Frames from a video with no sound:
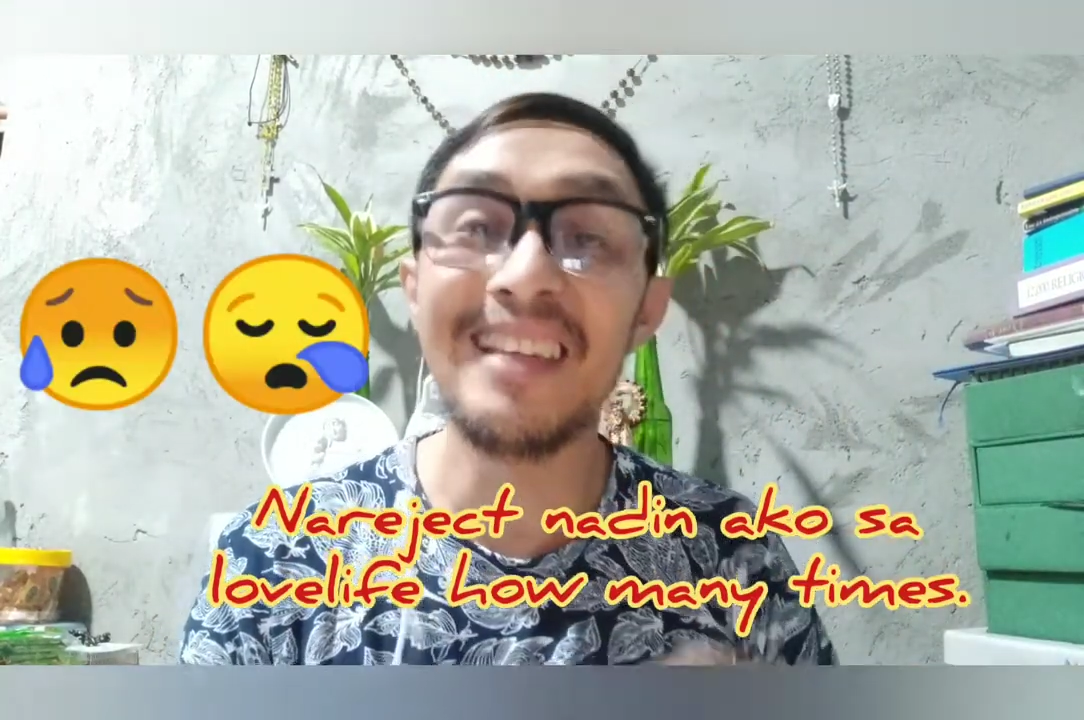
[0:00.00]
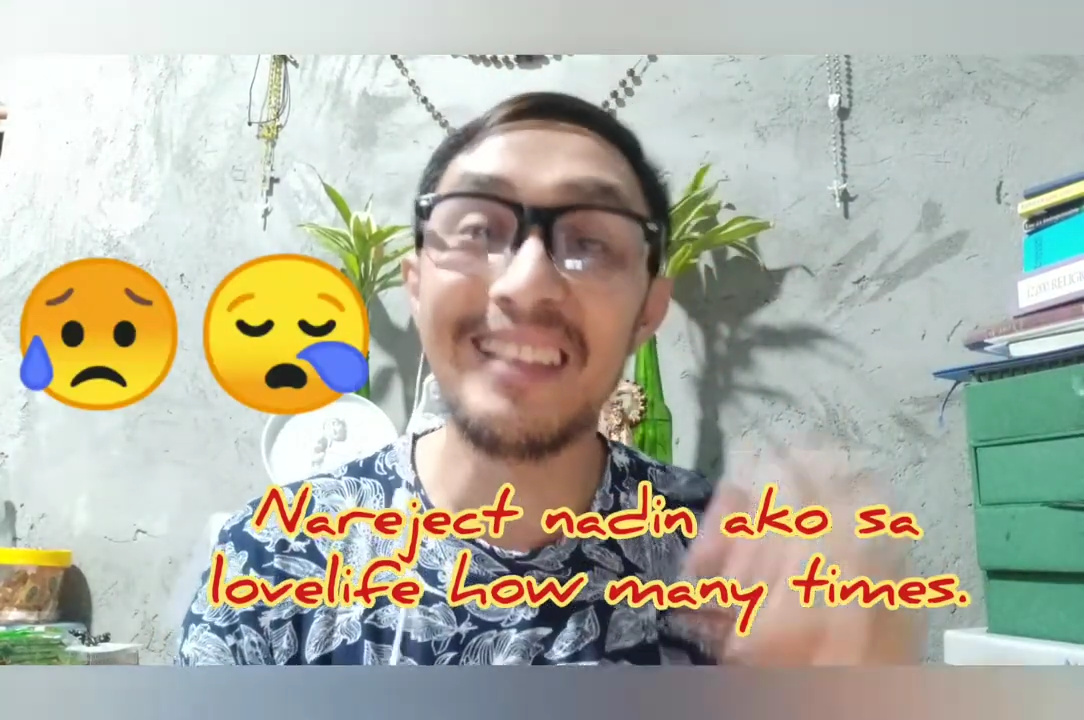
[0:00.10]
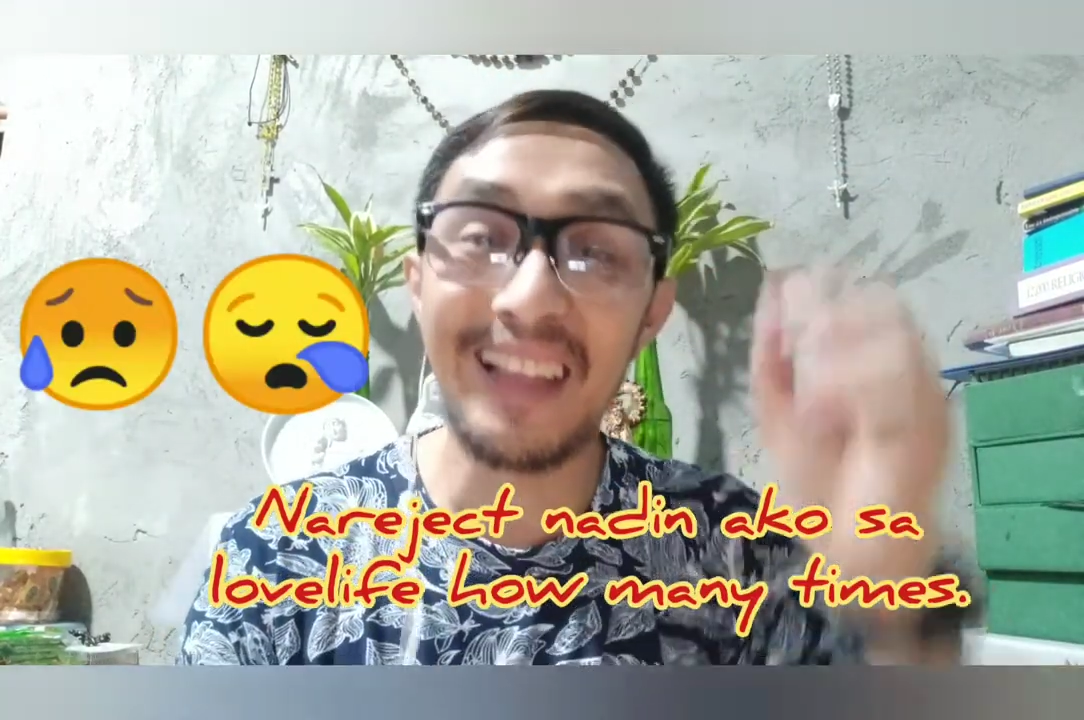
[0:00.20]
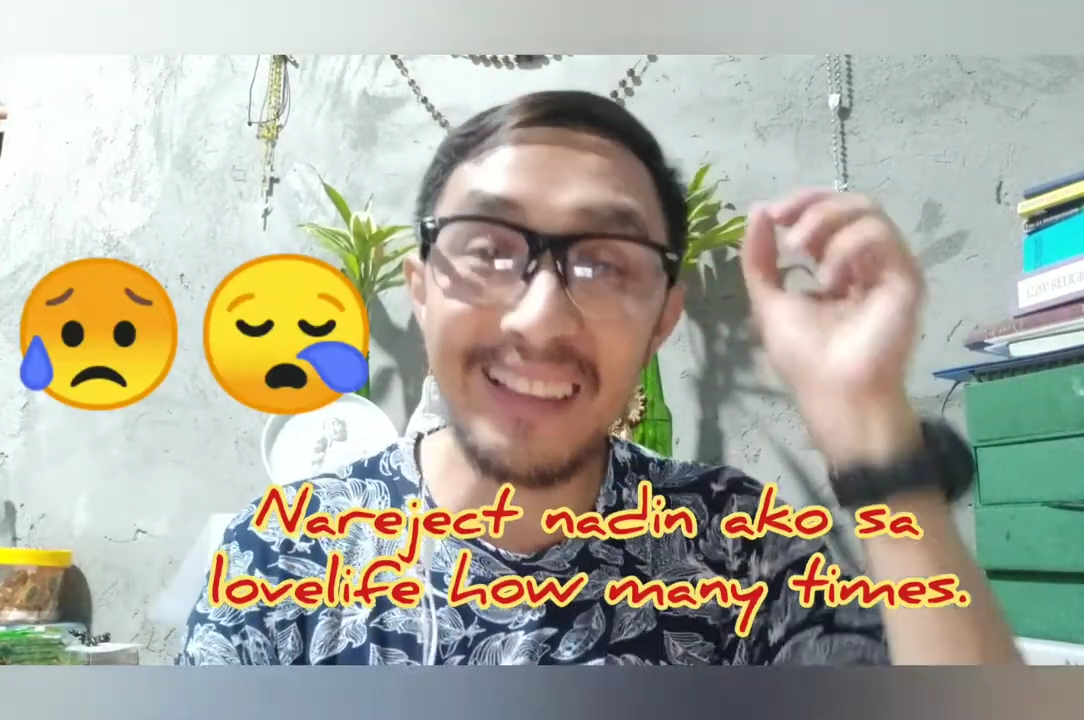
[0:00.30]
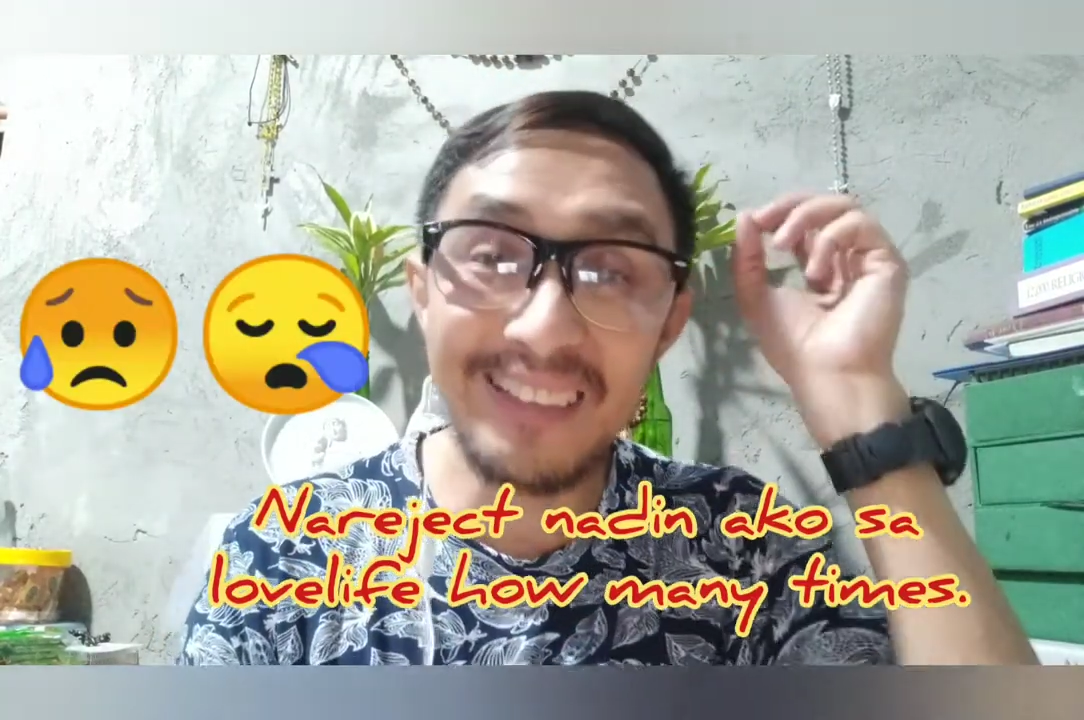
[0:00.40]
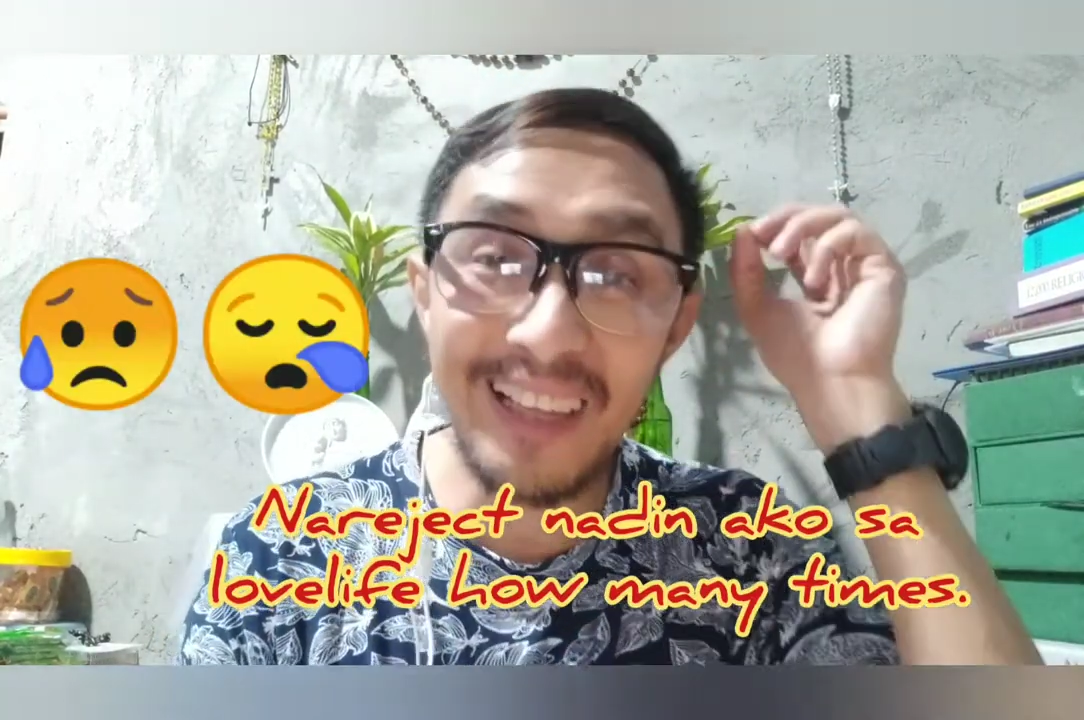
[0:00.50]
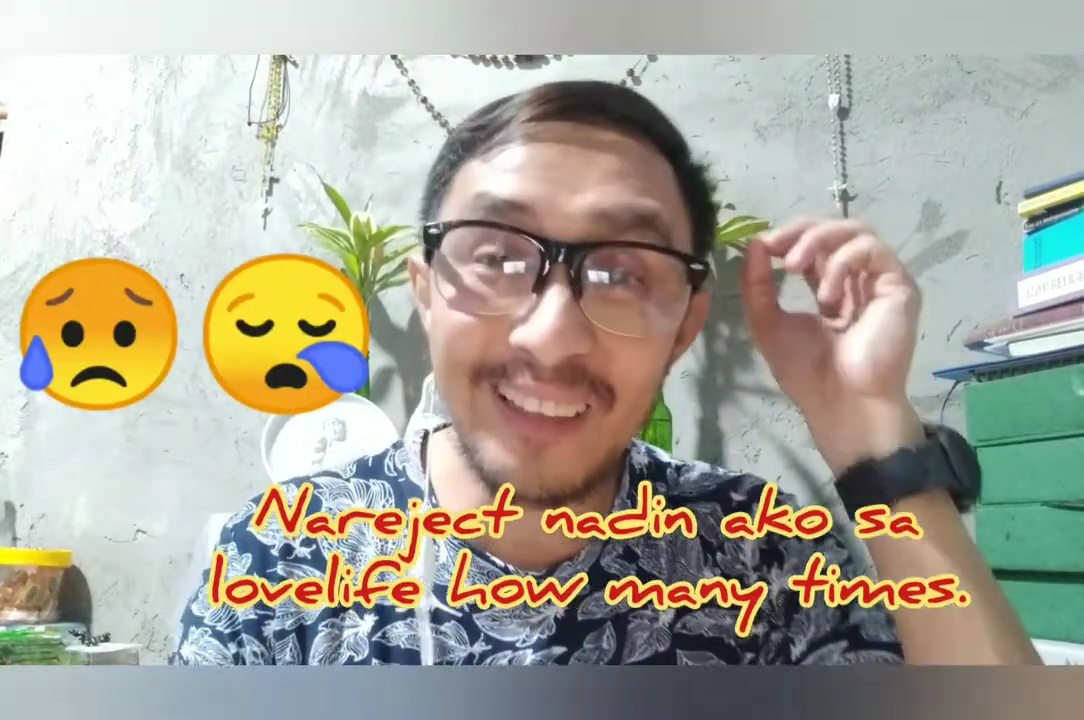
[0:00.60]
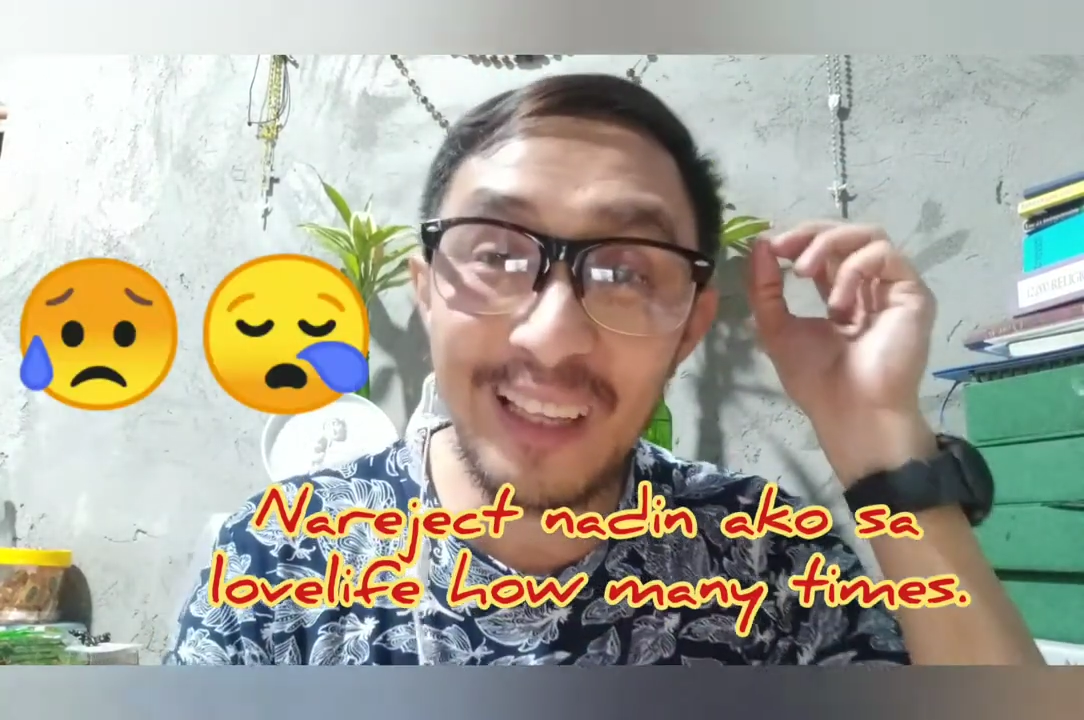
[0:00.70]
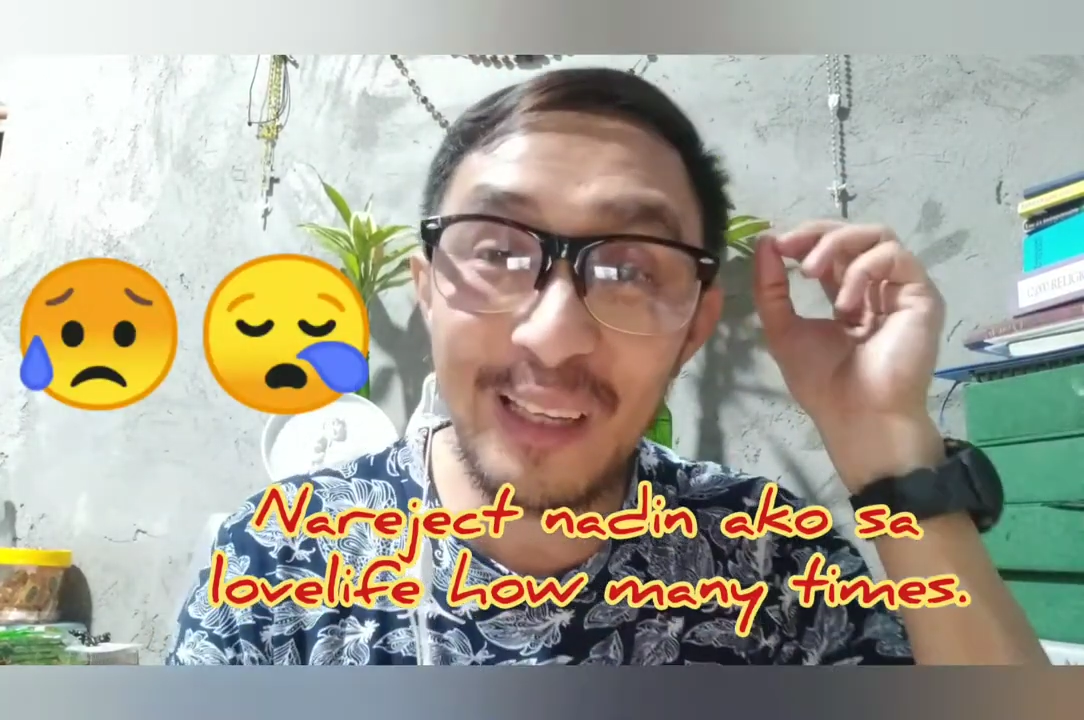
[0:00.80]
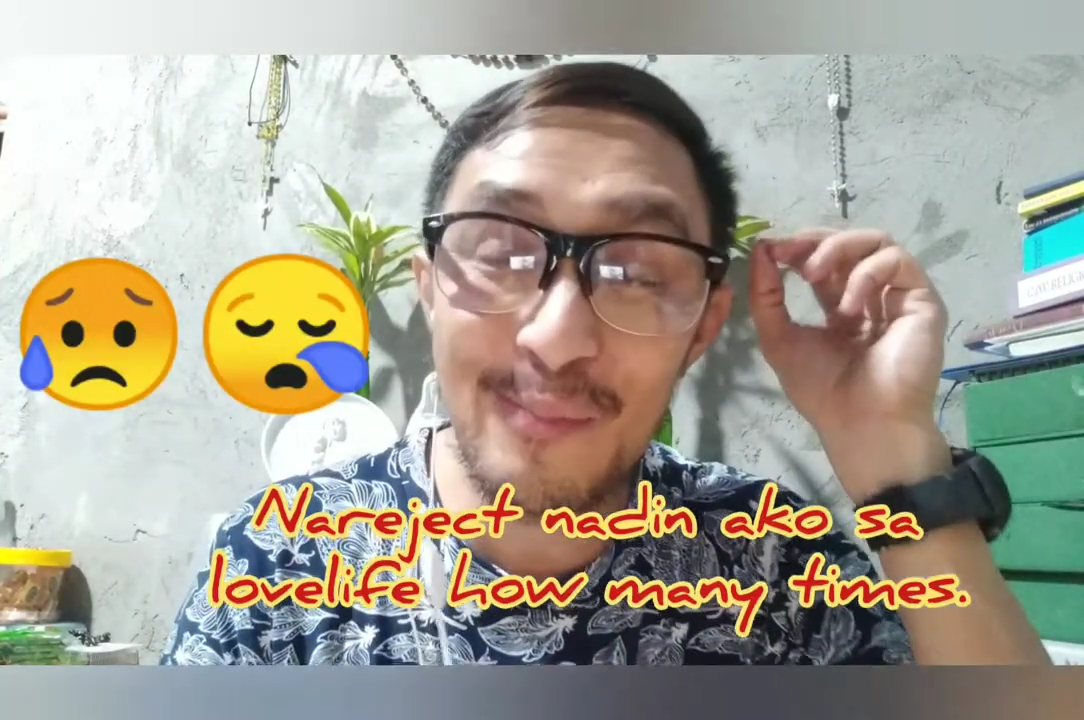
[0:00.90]

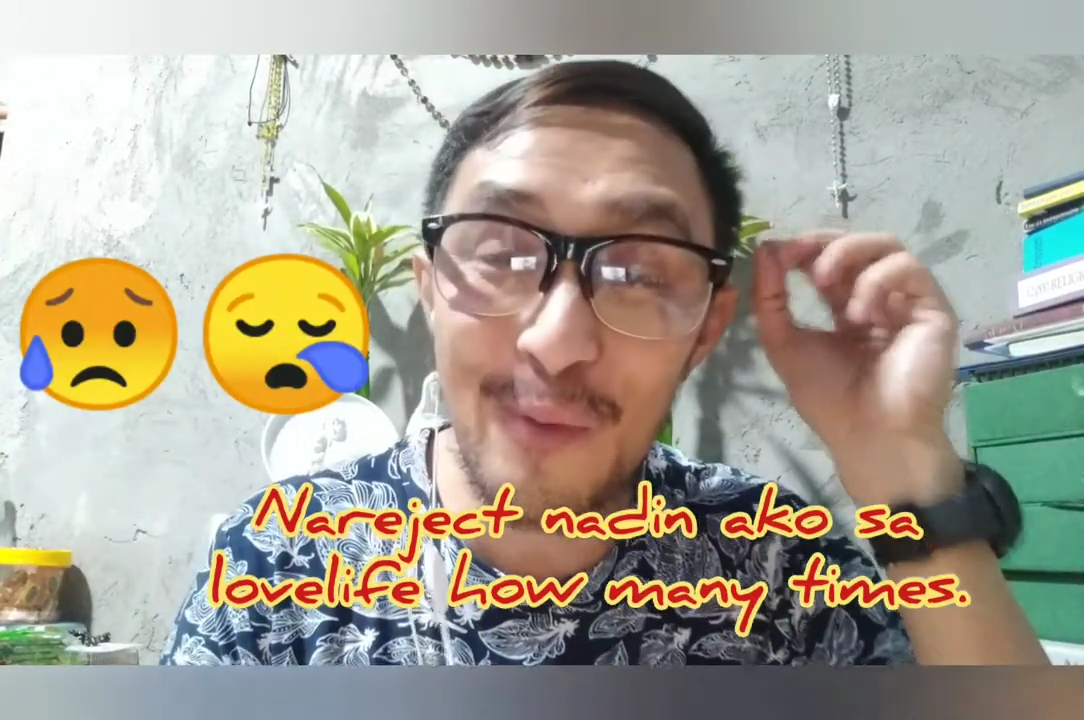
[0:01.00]
Na-reject na rin